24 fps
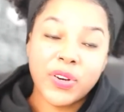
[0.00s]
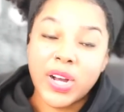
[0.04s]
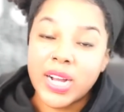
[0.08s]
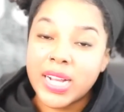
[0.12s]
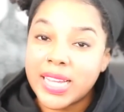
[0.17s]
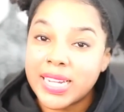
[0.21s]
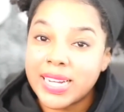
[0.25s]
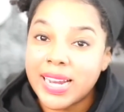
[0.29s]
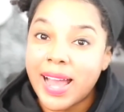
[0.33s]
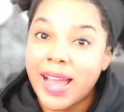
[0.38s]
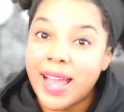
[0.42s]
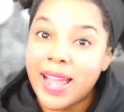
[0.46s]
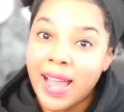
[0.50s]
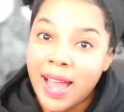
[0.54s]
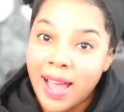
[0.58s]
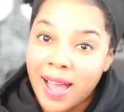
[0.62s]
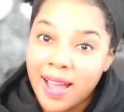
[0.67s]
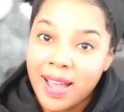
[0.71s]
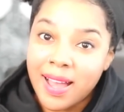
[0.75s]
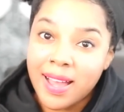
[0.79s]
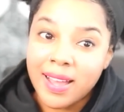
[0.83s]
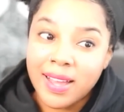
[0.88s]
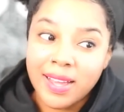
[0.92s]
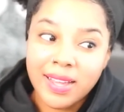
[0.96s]
fucking
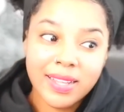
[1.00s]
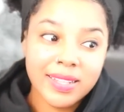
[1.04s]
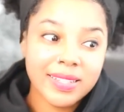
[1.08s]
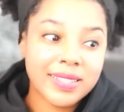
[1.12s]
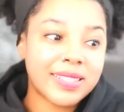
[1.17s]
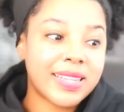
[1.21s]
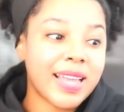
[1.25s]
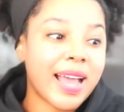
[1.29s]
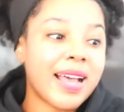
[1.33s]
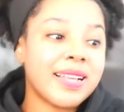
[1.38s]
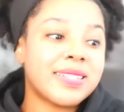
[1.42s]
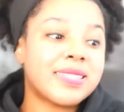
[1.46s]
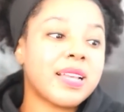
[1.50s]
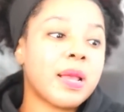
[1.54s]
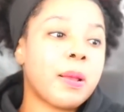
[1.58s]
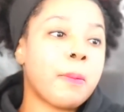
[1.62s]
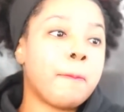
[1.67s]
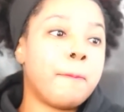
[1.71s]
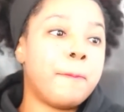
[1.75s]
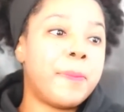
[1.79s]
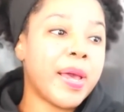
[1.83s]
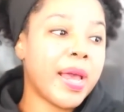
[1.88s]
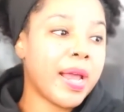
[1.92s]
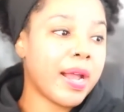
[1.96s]
AI? That's
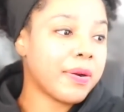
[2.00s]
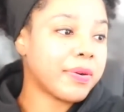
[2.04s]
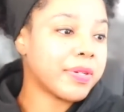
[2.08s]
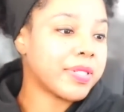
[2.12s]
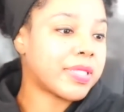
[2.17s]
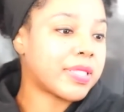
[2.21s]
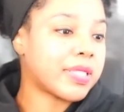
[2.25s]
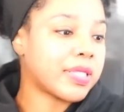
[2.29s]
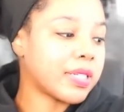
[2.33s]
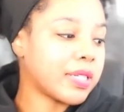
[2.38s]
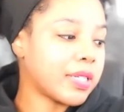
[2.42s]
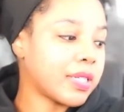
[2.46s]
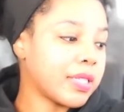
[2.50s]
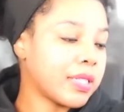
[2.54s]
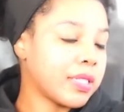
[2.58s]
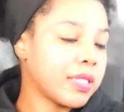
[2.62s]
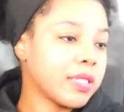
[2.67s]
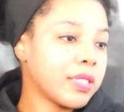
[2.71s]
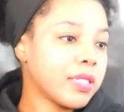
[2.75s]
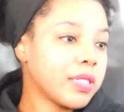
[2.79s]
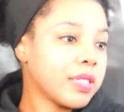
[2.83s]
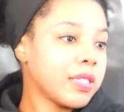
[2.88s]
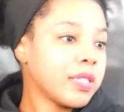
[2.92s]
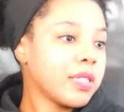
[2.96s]
embarrassing.